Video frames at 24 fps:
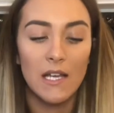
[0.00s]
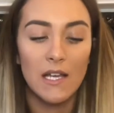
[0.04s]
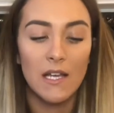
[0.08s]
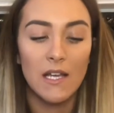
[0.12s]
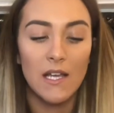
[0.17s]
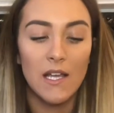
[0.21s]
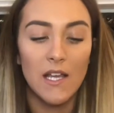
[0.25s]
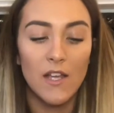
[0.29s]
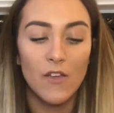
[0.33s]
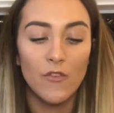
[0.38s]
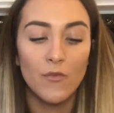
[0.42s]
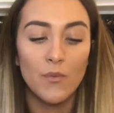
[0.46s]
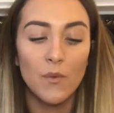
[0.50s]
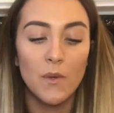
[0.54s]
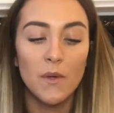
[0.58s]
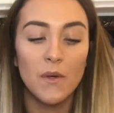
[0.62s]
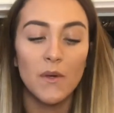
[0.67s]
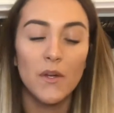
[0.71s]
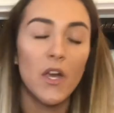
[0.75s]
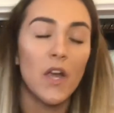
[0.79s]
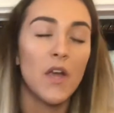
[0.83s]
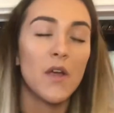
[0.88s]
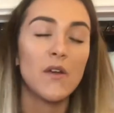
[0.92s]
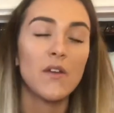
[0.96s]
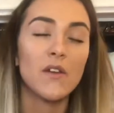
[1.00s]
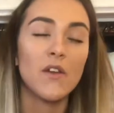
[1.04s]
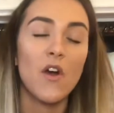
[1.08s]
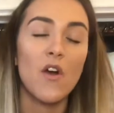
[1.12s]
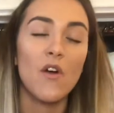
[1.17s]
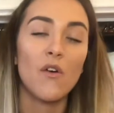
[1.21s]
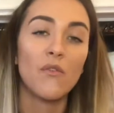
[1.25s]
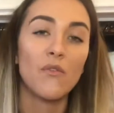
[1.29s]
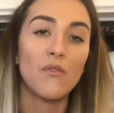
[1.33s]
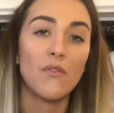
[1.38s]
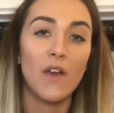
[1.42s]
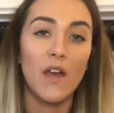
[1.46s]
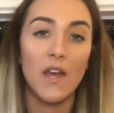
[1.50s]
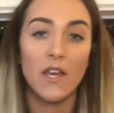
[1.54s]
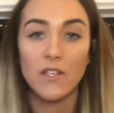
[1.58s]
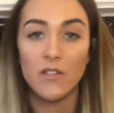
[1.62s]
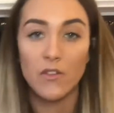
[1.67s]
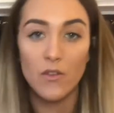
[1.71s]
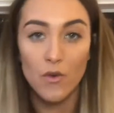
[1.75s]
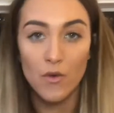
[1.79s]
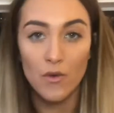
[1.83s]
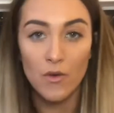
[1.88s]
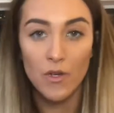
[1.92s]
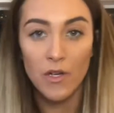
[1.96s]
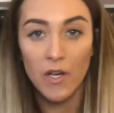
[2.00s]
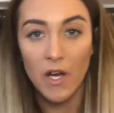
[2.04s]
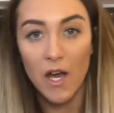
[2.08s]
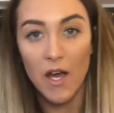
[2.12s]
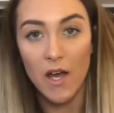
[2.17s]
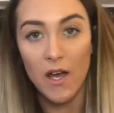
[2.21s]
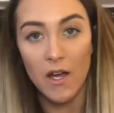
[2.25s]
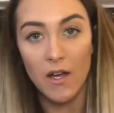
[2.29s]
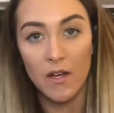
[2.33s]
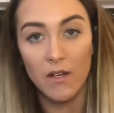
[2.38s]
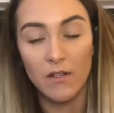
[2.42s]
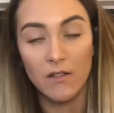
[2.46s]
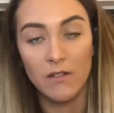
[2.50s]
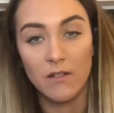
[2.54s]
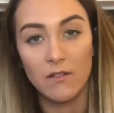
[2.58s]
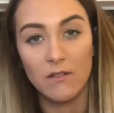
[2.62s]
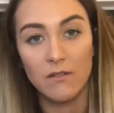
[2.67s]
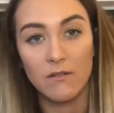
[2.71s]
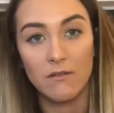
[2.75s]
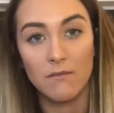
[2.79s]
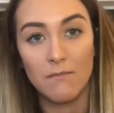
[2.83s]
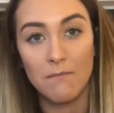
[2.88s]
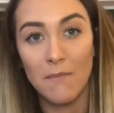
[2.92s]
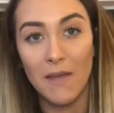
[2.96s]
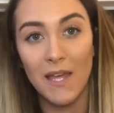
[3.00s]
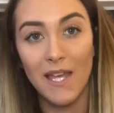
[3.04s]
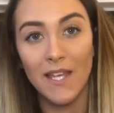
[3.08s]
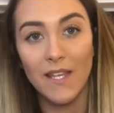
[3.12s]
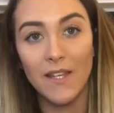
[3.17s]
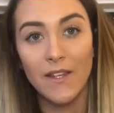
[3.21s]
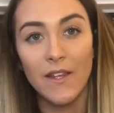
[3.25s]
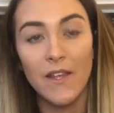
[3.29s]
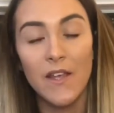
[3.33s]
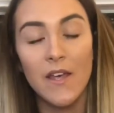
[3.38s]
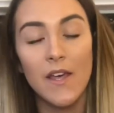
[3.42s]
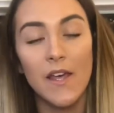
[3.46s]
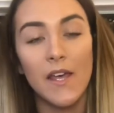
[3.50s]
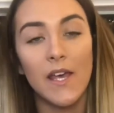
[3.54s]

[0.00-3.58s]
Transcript: if we were going off a younger me,